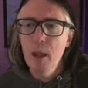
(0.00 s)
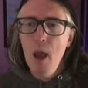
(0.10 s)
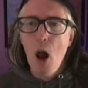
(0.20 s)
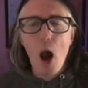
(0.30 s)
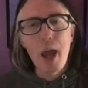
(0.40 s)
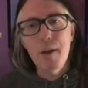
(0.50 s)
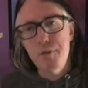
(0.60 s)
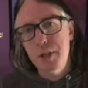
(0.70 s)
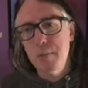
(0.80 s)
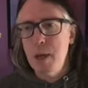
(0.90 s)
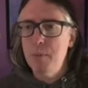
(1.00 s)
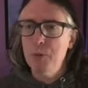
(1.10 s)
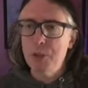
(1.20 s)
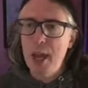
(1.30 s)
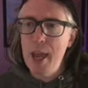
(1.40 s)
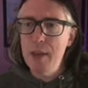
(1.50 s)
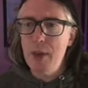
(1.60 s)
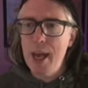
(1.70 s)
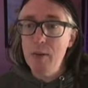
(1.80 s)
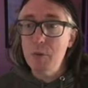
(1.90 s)
I have seen people say
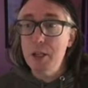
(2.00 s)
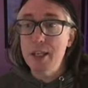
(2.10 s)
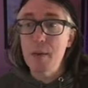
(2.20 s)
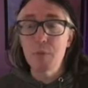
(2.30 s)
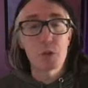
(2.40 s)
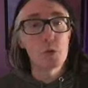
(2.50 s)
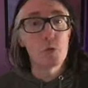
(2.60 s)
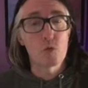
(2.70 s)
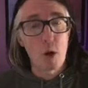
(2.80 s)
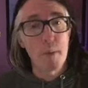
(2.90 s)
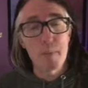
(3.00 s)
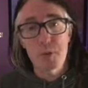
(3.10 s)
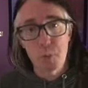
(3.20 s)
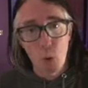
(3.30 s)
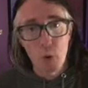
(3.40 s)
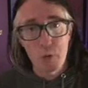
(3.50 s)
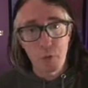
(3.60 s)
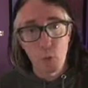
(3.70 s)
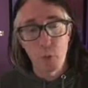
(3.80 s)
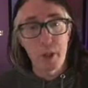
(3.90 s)
that it was an attempt to drum up support
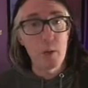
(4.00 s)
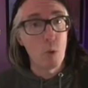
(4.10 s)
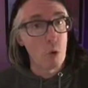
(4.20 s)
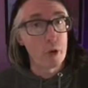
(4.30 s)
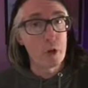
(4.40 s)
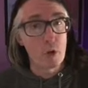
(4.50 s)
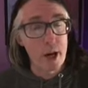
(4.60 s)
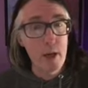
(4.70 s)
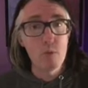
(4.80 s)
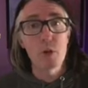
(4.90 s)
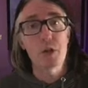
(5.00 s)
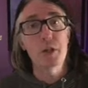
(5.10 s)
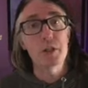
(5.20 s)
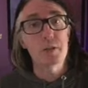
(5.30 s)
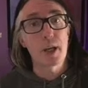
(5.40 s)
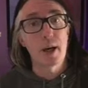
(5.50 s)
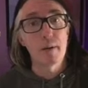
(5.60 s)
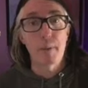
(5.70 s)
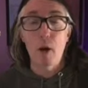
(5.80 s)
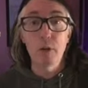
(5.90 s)
for the war in Ukraine, which is
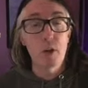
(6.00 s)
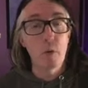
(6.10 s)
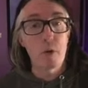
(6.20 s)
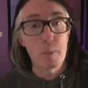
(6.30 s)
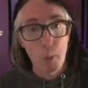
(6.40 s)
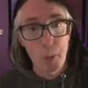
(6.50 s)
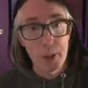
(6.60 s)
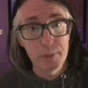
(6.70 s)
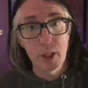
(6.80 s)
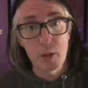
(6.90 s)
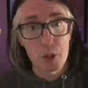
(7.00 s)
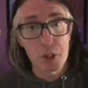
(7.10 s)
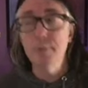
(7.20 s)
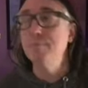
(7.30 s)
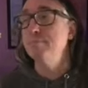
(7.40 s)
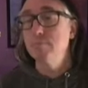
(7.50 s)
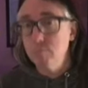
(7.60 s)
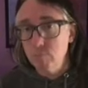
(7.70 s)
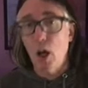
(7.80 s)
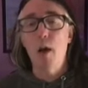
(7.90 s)
apparently not very popular in Russia.
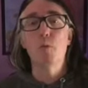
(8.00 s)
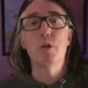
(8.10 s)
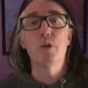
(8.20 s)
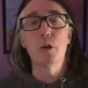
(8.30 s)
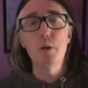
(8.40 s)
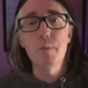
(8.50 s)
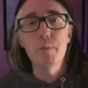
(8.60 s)
I wouldn't know.